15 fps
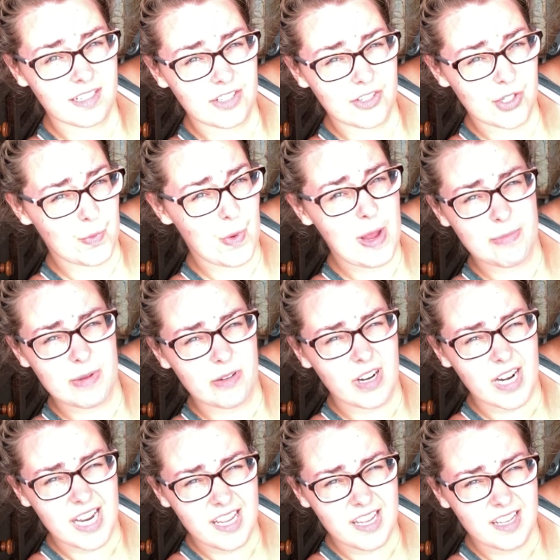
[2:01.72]
Just wipe it,
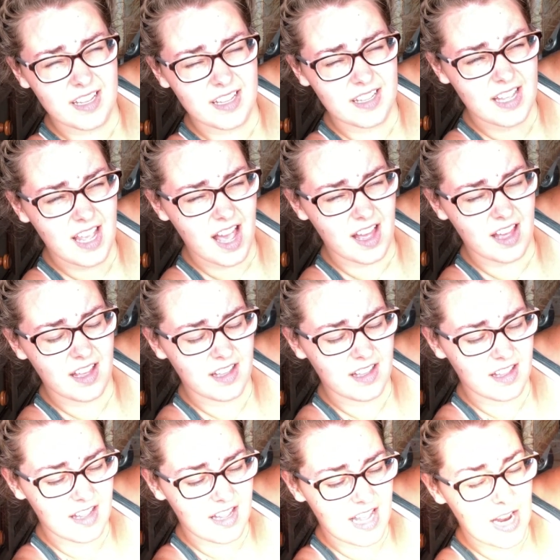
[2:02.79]
right? Yeah.
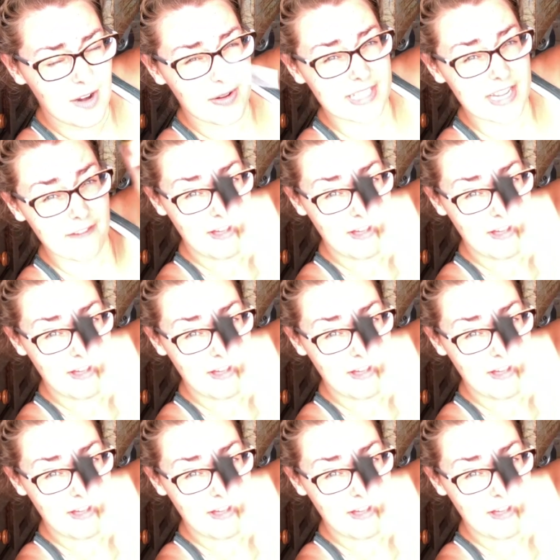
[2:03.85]
Anyways, I